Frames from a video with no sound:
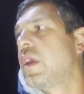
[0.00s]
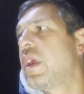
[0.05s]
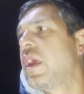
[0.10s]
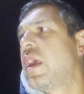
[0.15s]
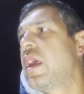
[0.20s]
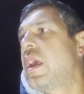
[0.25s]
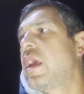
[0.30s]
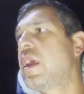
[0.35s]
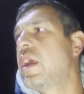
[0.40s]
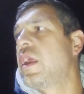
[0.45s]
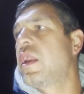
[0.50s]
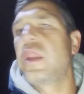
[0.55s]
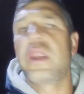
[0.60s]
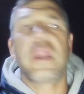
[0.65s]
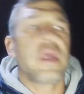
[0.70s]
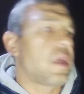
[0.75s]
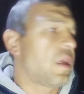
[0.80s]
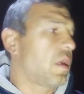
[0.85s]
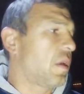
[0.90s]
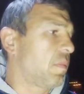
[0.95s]

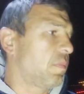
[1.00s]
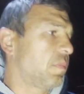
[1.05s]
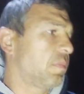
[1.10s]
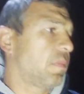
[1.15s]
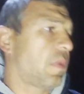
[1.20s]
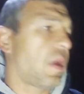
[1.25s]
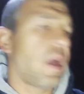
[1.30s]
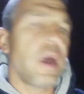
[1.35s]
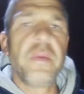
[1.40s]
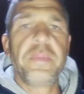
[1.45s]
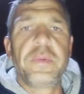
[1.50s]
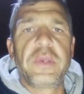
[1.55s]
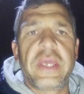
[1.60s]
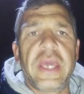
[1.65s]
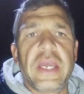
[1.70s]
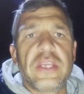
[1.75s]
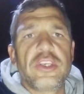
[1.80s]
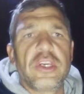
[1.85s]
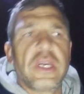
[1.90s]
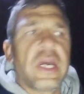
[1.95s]
And um, hope to
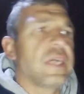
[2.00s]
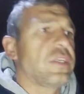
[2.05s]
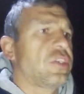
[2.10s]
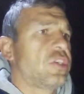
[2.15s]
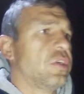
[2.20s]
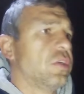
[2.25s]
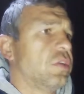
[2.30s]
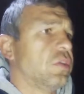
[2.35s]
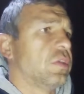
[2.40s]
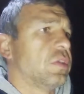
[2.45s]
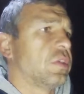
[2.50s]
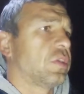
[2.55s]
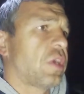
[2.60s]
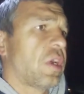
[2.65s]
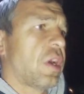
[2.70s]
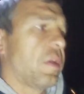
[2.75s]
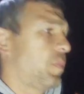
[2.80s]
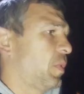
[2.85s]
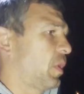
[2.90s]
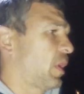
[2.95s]
catch you guys soon. So
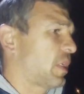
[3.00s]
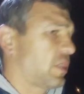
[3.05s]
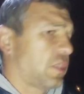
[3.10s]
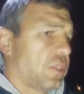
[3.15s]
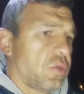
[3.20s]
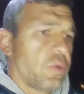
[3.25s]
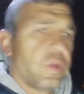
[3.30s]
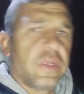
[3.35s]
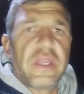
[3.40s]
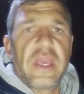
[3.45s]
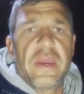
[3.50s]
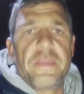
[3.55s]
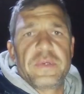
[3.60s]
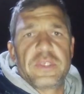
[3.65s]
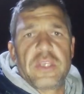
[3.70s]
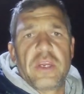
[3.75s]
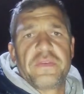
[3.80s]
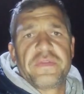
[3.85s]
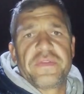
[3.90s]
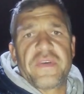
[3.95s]
I hope you guys enjoyed the
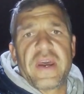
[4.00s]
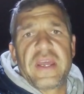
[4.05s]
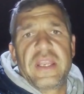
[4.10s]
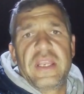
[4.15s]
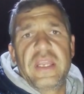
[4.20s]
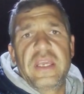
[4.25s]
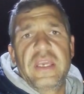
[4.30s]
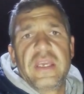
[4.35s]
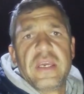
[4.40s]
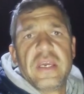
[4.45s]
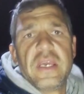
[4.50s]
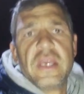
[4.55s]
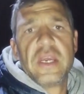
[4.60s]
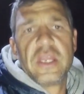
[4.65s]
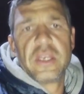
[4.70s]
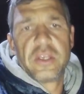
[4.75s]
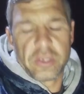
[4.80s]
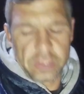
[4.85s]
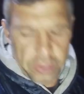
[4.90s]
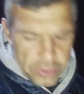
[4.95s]
episode finally.
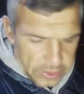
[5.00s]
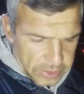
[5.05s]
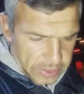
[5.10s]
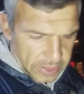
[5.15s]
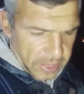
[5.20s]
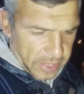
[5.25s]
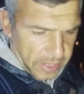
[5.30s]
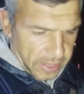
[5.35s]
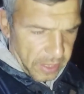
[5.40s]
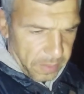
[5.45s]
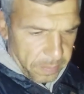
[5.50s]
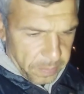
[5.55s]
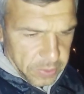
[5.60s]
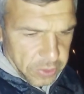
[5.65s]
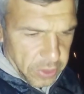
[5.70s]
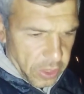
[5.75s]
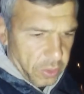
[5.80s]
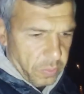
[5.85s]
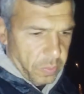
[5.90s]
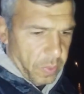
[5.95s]
Not just another
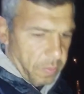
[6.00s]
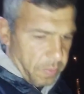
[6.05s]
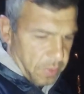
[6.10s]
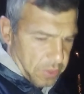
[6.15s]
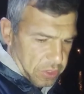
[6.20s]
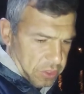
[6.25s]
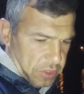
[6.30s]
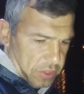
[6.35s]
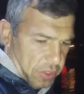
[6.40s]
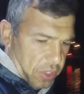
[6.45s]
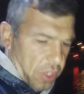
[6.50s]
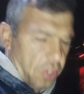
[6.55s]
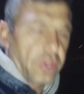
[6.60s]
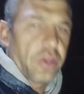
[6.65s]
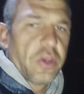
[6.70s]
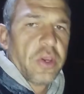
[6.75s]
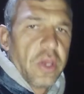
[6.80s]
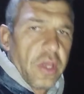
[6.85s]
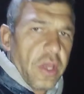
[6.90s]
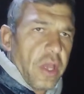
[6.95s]
episode where we just show
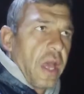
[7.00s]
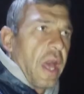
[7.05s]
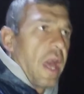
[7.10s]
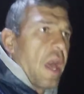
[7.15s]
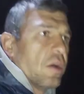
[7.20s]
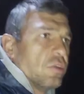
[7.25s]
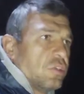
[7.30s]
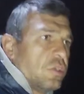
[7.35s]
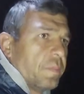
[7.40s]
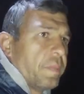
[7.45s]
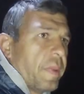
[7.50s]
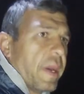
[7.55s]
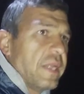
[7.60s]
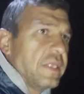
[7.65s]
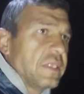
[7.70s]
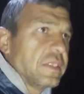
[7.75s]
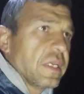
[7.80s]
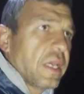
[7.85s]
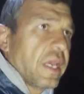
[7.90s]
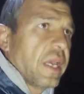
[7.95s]
you how to
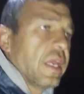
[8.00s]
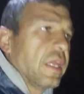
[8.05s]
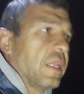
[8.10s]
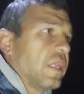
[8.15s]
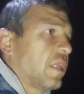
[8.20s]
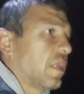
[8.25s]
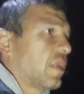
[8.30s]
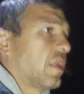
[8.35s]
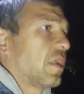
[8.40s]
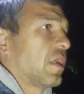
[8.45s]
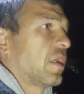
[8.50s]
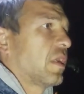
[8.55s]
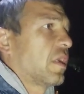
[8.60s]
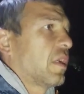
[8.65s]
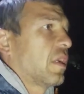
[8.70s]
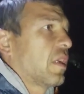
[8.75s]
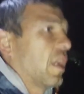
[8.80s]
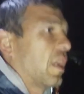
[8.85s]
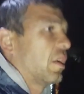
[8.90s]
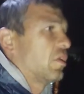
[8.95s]
bait and
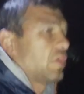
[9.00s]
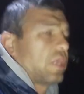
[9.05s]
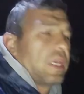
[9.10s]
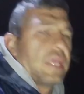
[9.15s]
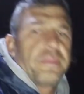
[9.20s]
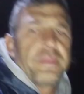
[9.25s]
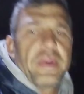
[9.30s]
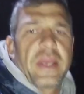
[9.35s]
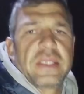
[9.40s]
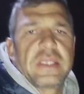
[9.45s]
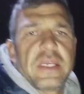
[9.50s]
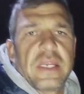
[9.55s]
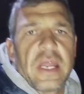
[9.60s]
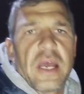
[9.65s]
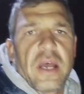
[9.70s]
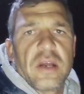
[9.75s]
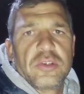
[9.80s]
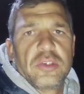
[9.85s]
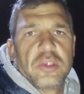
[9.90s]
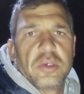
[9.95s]
how to get bait and
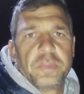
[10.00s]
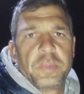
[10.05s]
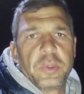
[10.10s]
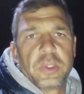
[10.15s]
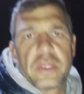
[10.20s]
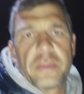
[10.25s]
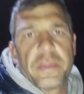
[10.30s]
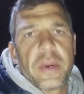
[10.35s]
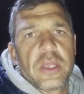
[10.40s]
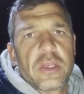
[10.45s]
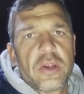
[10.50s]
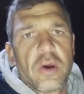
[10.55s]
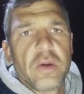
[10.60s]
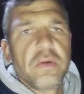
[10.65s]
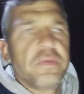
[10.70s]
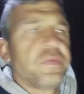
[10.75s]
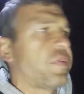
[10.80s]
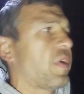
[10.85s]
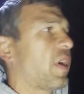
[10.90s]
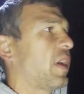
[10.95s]
how to put the bait
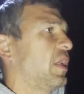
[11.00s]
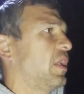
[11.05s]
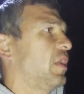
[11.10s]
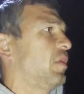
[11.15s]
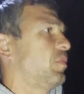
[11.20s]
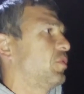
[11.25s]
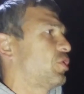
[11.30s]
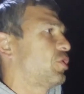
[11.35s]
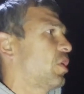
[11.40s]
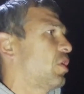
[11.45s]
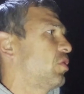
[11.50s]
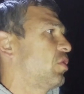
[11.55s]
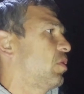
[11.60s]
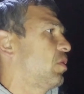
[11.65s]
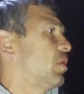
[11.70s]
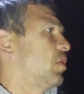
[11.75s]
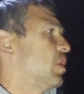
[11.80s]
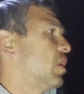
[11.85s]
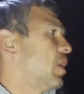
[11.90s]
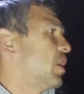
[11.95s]
on finally we showed
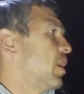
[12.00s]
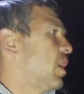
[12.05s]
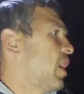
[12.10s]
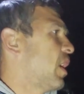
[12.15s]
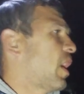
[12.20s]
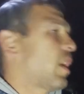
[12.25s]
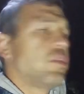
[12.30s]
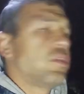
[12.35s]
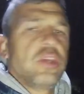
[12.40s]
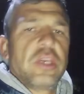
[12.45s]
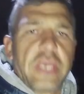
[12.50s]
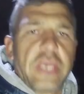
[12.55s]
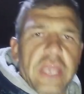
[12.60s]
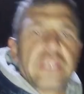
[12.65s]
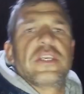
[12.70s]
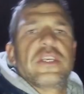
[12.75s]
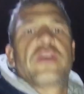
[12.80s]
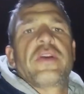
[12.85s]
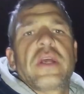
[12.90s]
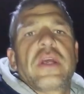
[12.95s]
you how to
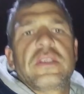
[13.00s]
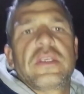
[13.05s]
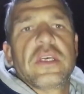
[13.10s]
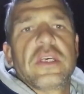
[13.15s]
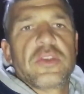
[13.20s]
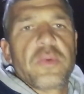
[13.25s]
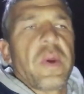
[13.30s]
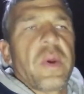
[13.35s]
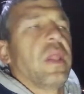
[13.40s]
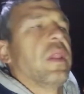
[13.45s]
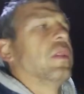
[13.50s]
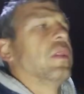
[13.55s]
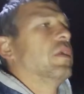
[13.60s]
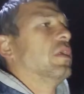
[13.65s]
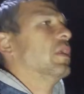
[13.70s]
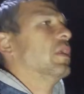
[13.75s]
catch a grunter as well